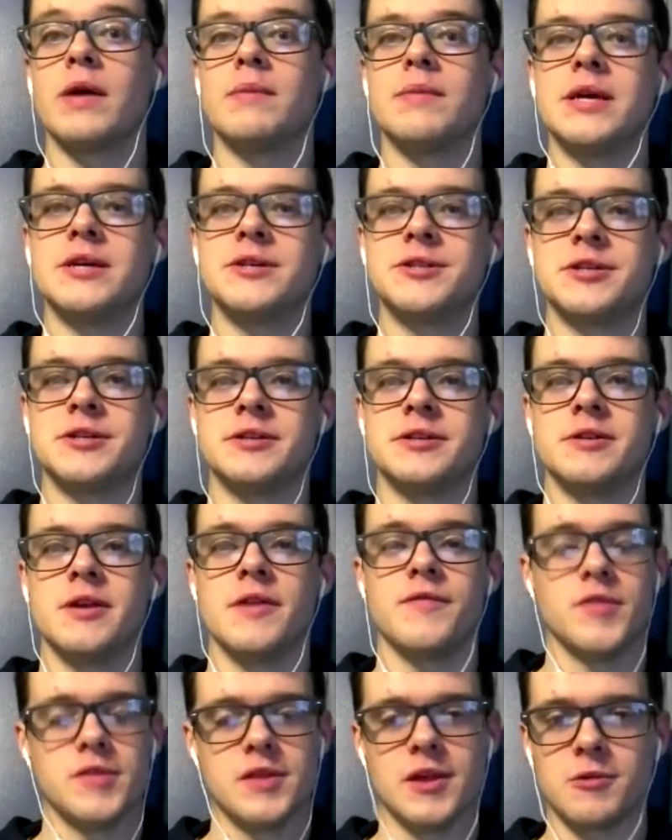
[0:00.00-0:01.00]
Nation, if
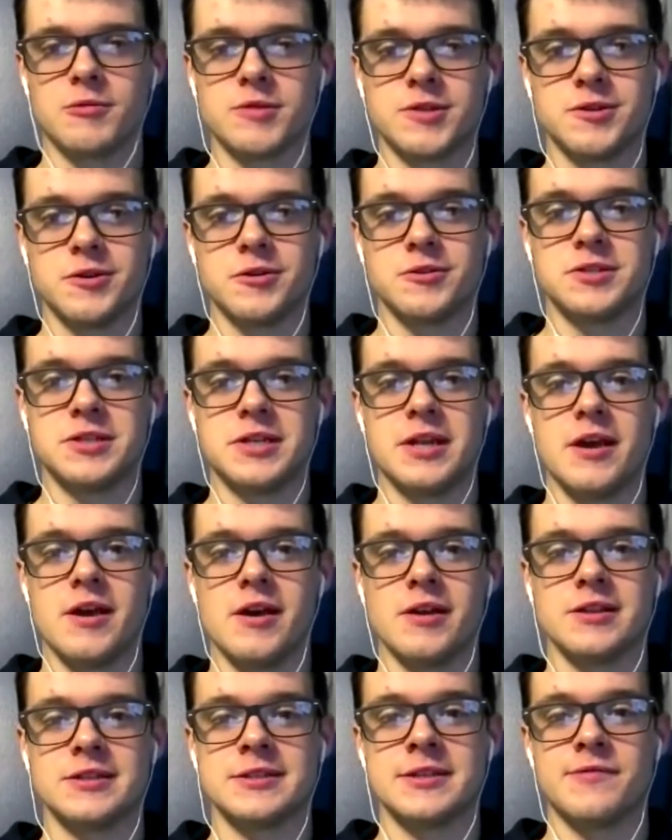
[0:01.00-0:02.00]
you like what you heard today on
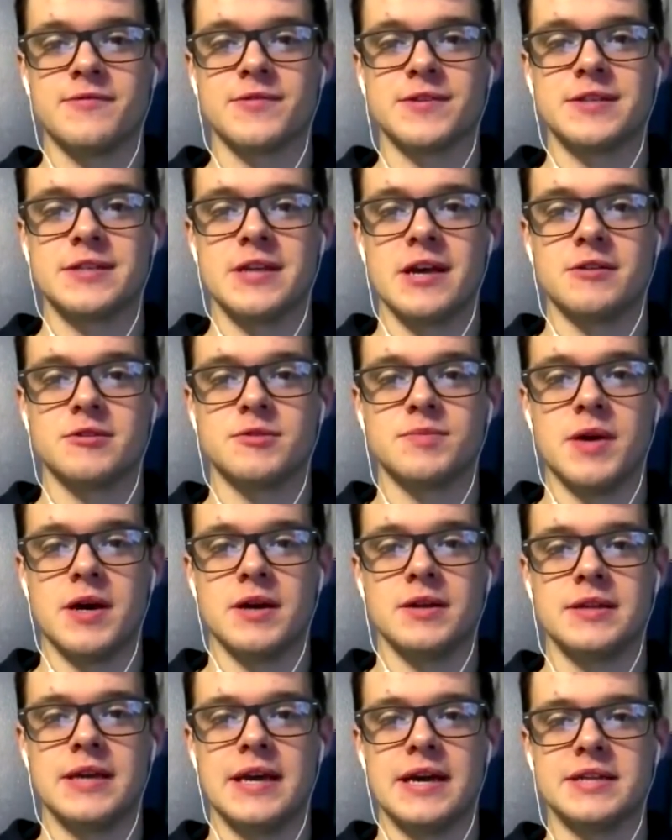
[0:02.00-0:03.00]
the Suffolk Sounds
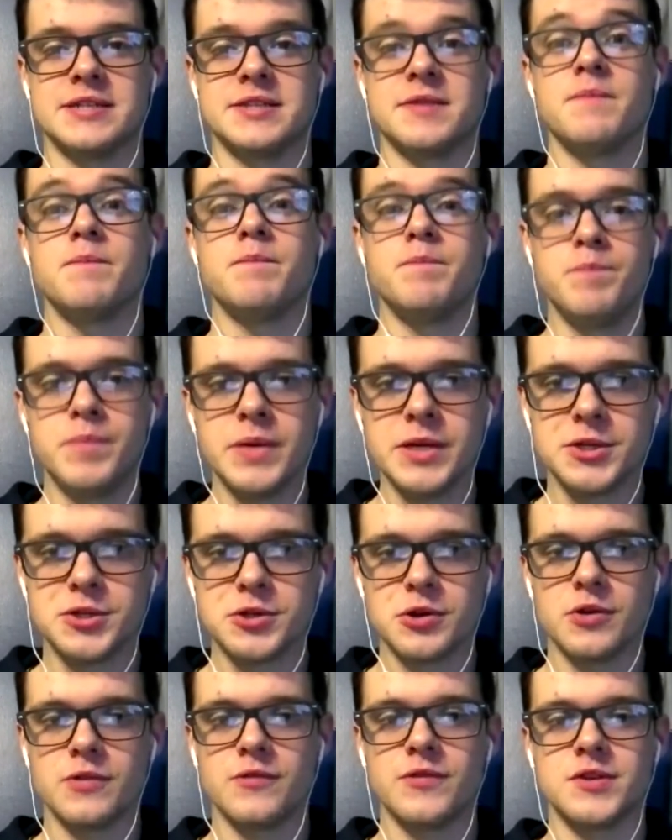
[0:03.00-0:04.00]
podcast, be
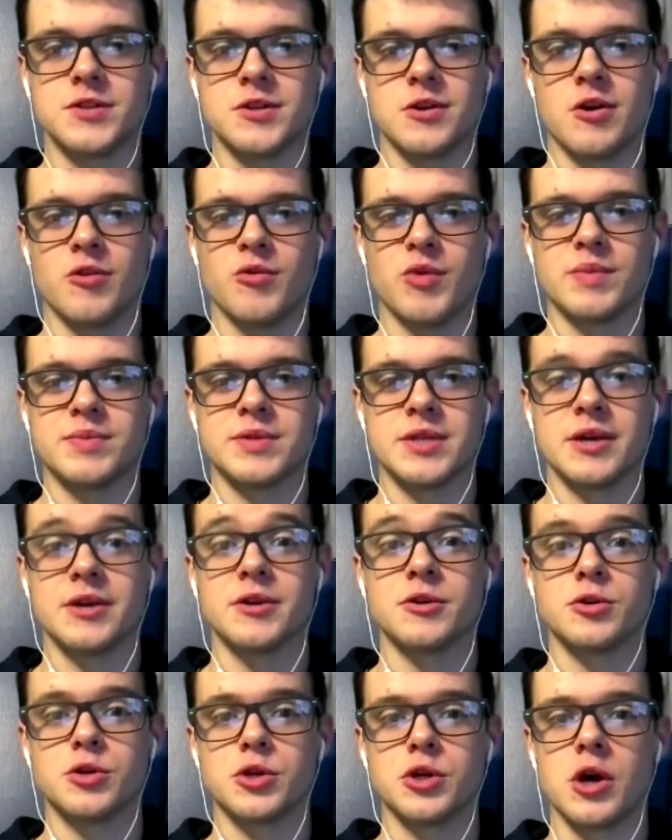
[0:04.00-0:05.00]
sure to visit our website,
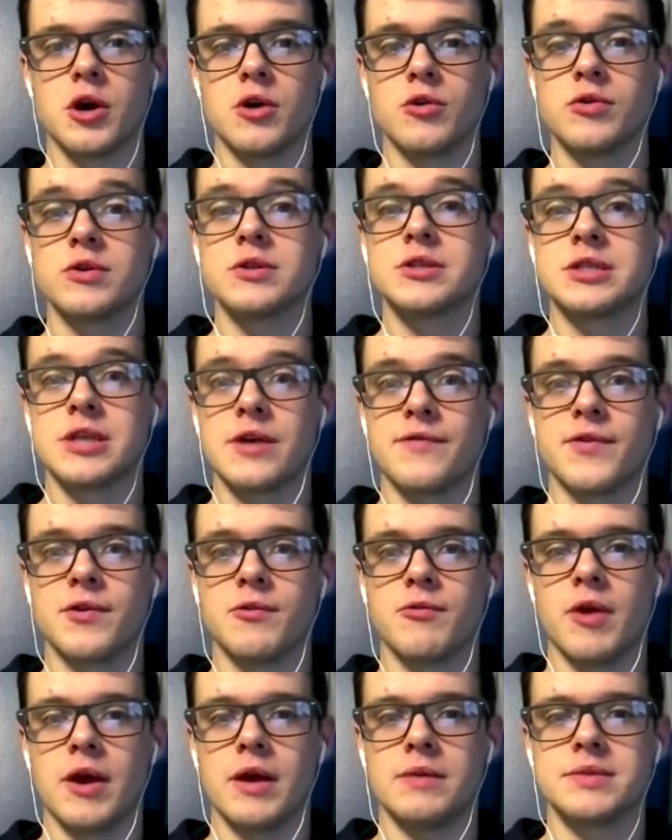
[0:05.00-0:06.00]

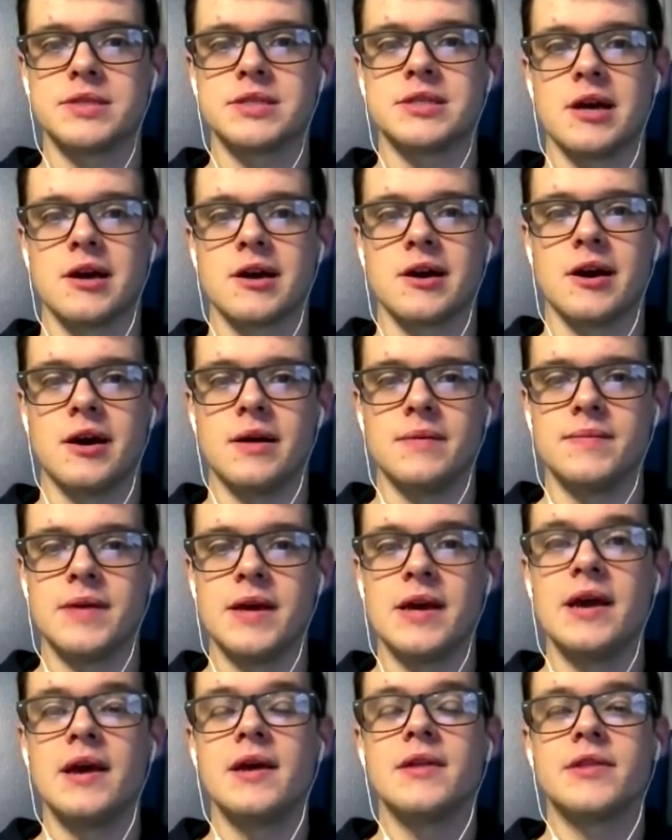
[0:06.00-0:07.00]
GoSuffolkRams.com.
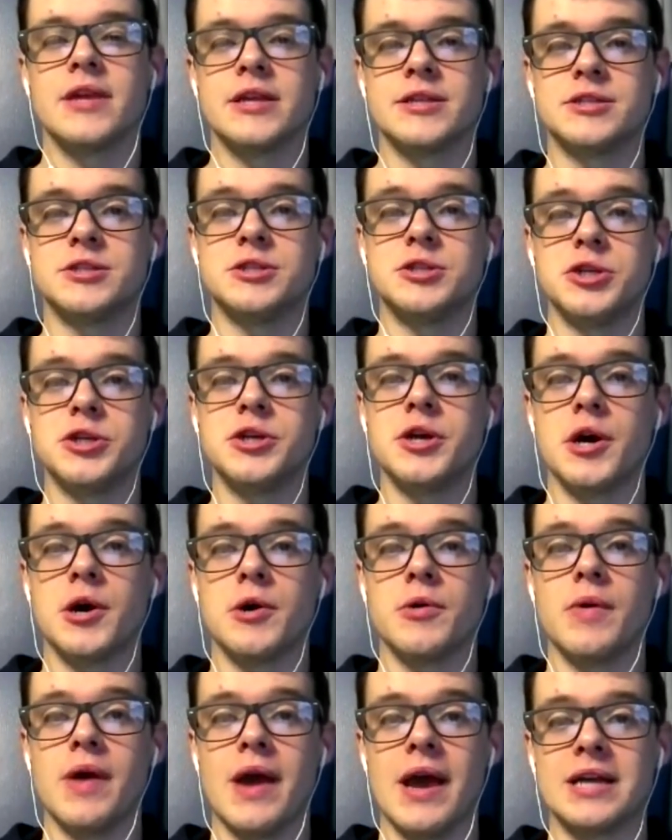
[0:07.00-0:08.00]
That's
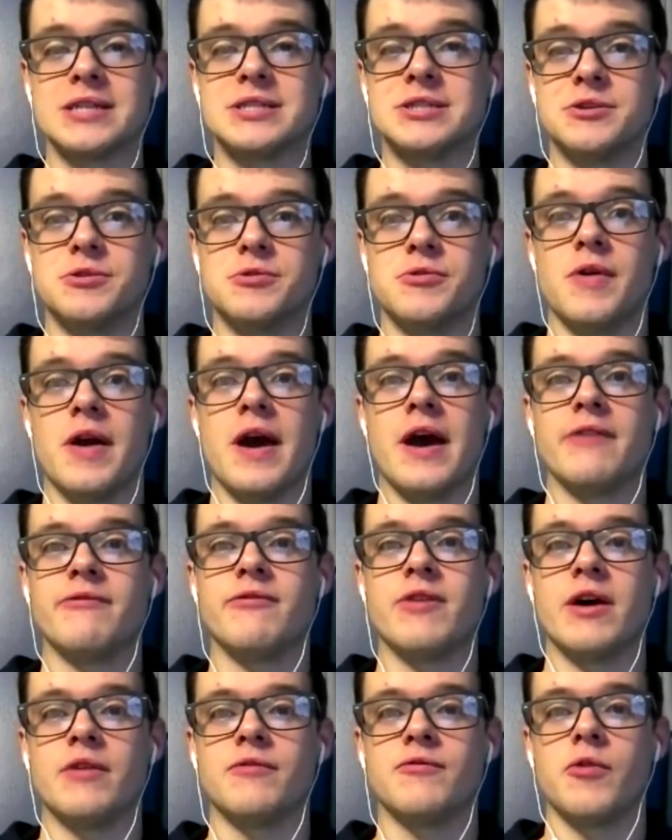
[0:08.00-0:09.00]

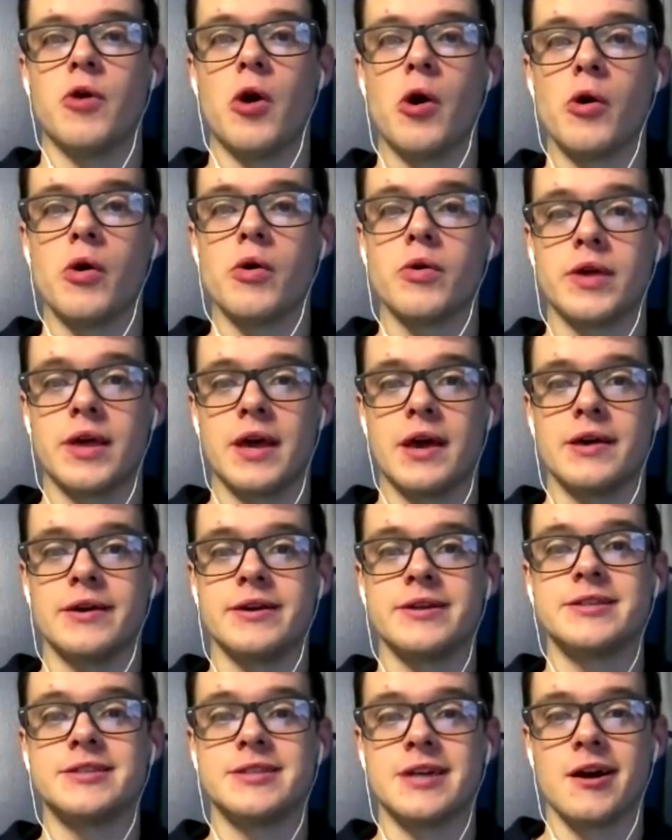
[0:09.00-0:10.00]

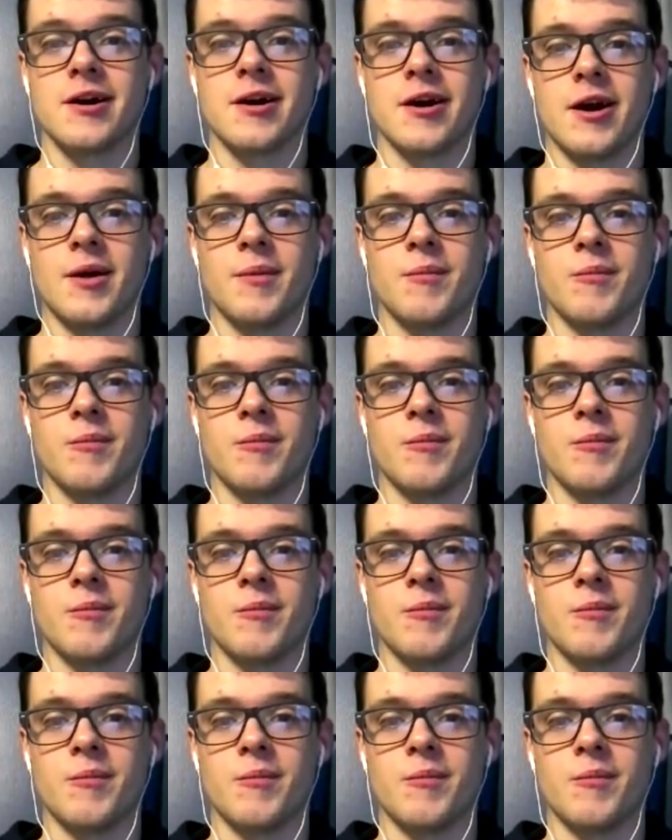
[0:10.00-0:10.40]
GoSuffOok.com,